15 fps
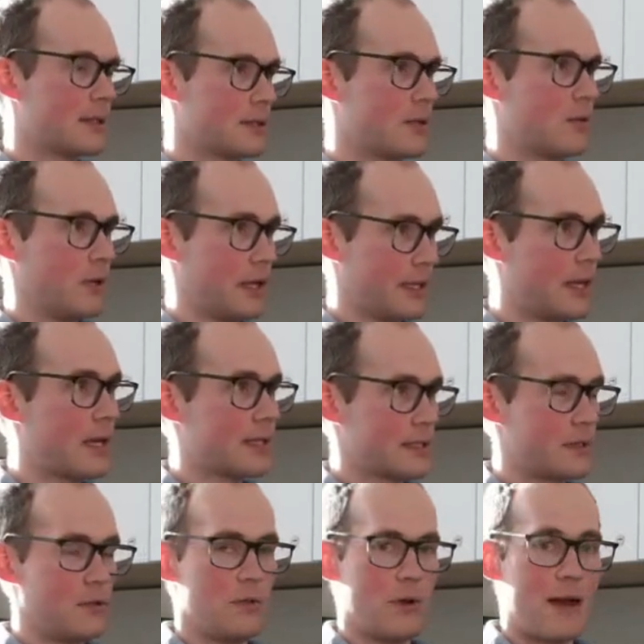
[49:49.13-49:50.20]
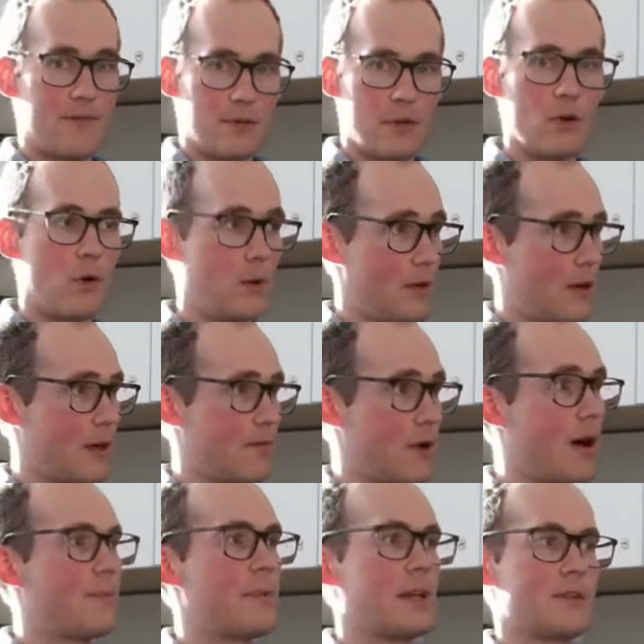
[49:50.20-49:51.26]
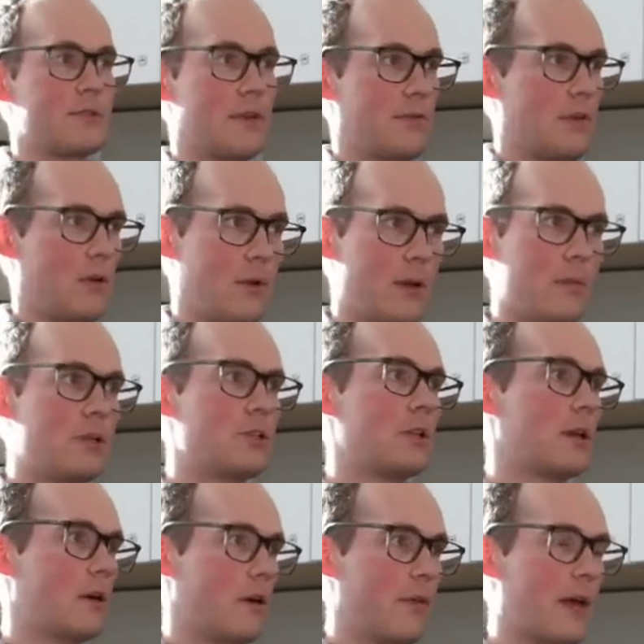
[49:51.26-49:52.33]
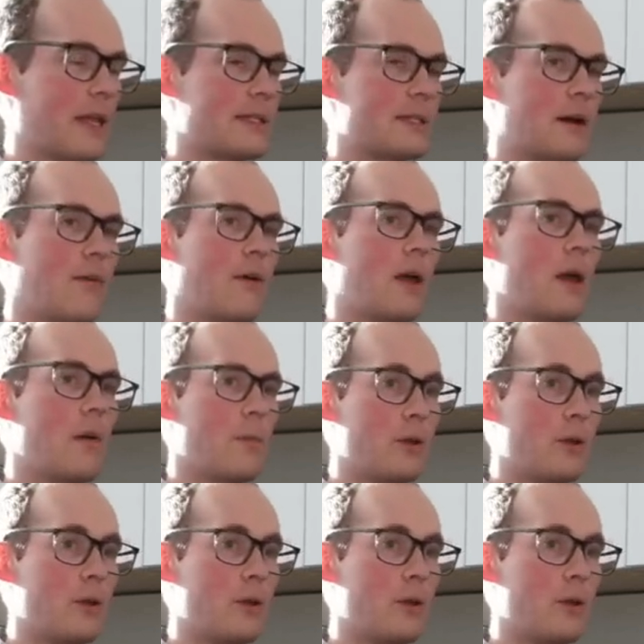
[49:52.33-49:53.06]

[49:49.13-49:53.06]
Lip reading: And so, like, yes, you have to know a lot of optics, you have to know imaging, all that stuff,